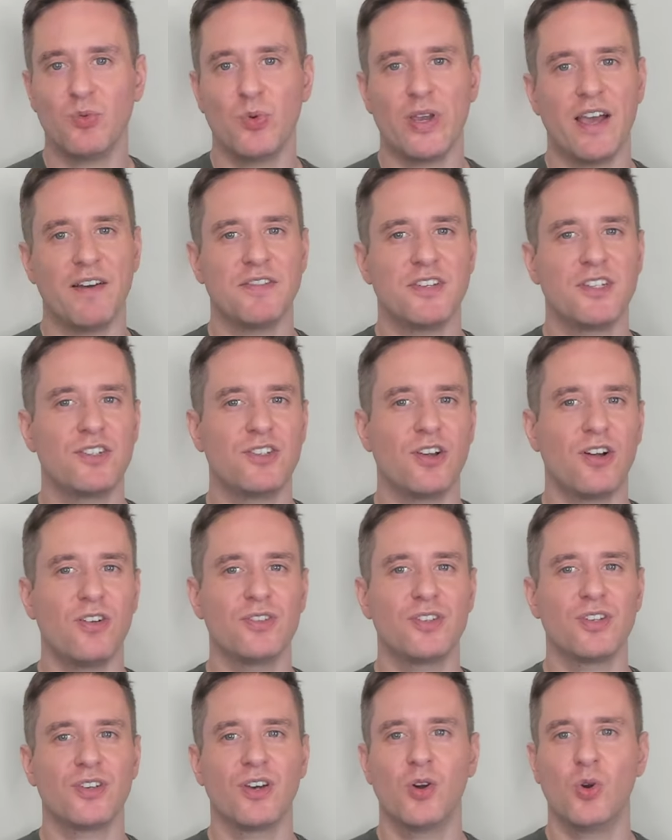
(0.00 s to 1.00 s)
We have
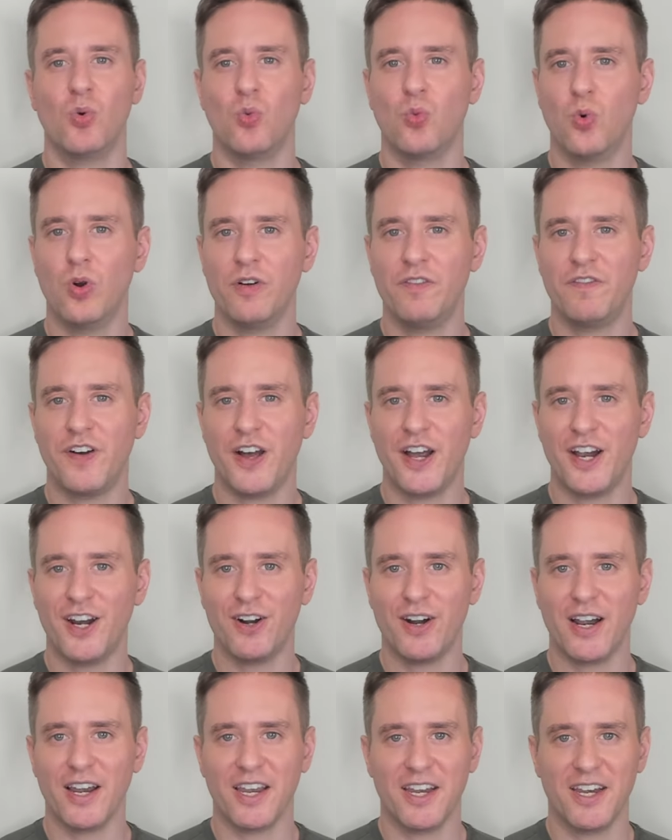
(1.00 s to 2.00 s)
salt, wood
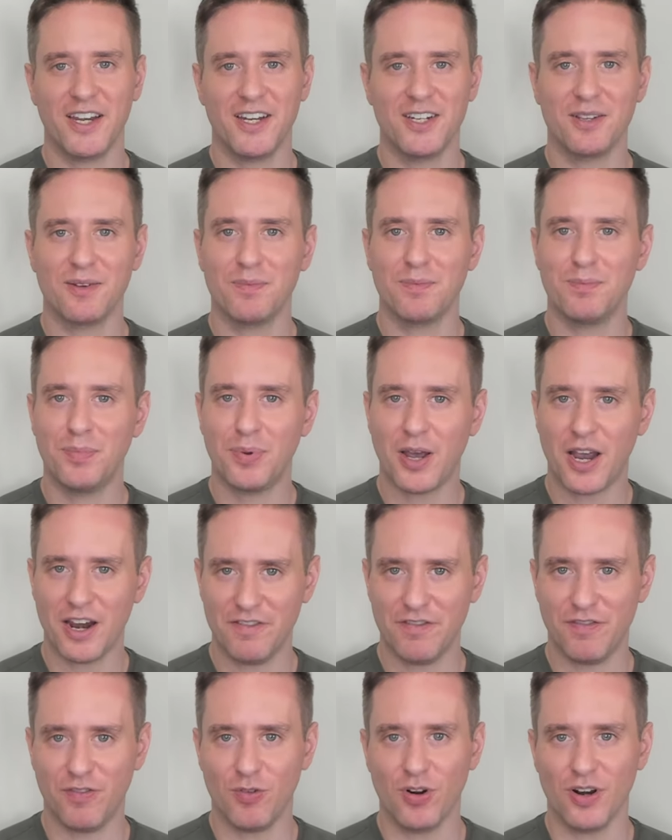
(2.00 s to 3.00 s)
fire, and
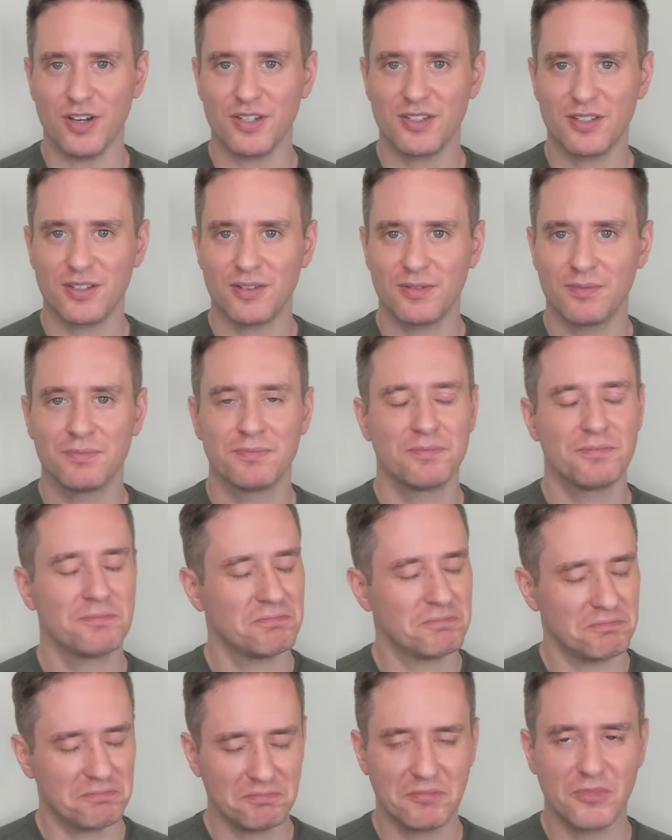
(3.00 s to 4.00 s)
pine forest.
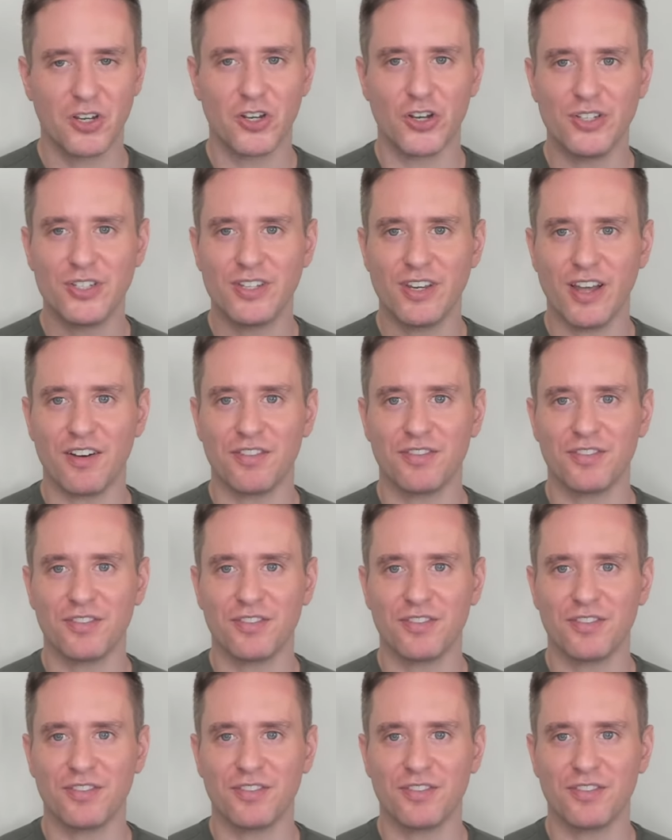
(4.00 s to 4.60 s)
Good stuff.